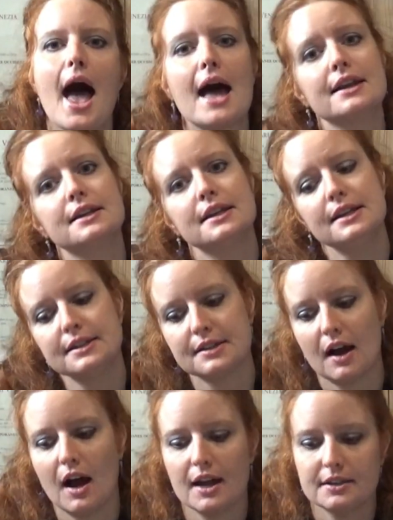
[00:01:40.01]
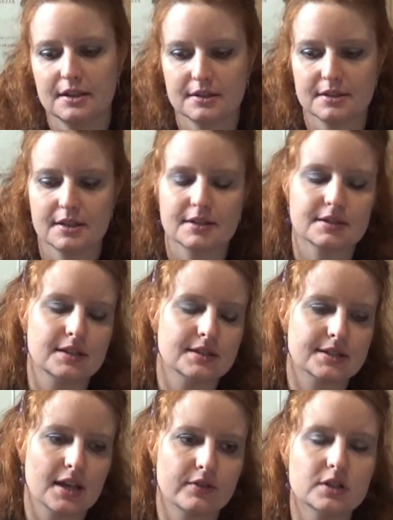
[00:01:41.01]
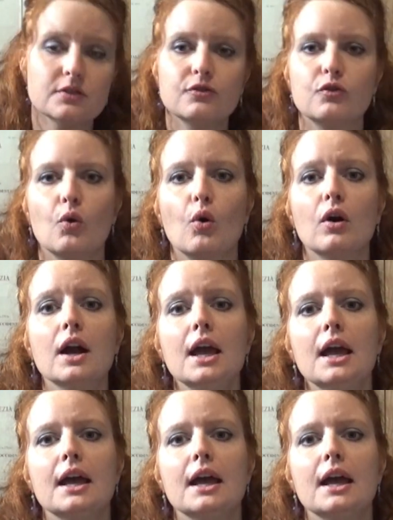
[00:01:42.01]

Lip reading: and he died in 1674.